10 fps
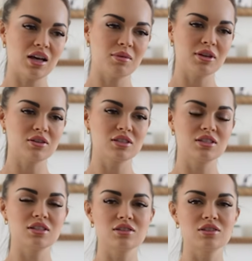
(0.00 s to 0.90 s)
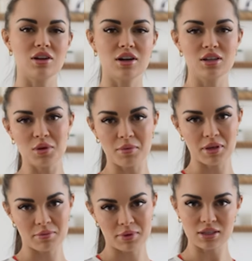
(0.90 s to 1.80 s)
It'll still start at 12
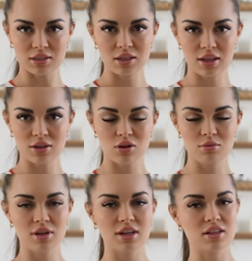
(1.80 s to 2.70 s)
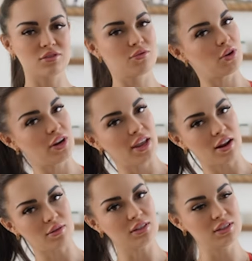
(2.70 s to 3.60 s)
p.m. PST like normal. It is a
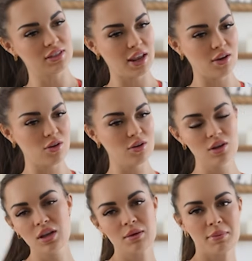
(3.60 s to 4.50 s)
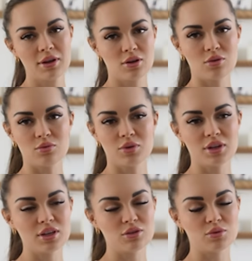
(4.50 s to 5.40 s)
48-hour sale. My code will
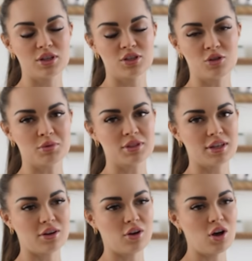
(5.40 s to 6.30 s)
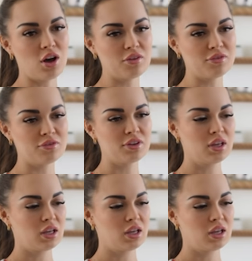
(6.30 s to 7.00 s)
get you 22% off.